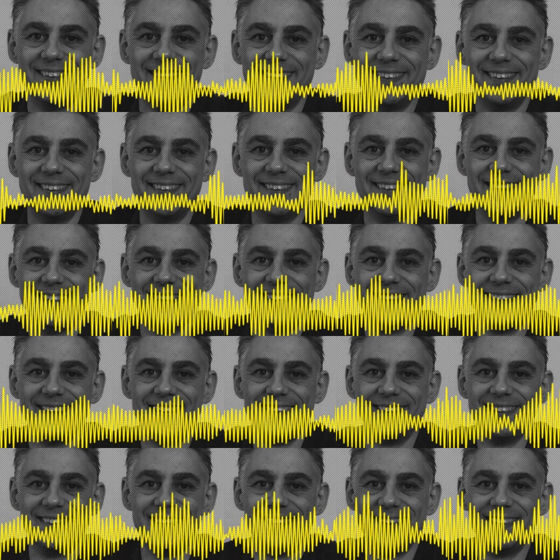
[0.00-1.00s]
It's spelling
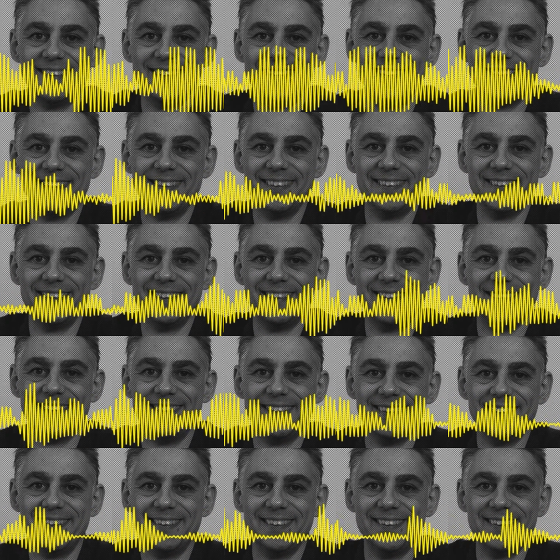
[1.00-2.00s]
and grammar, and they
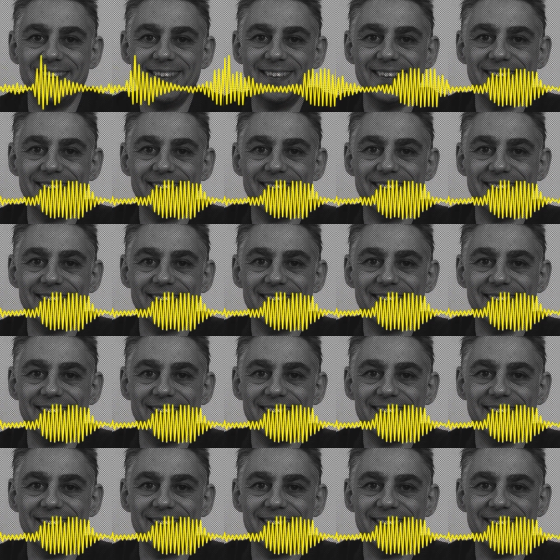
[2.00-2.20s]
will check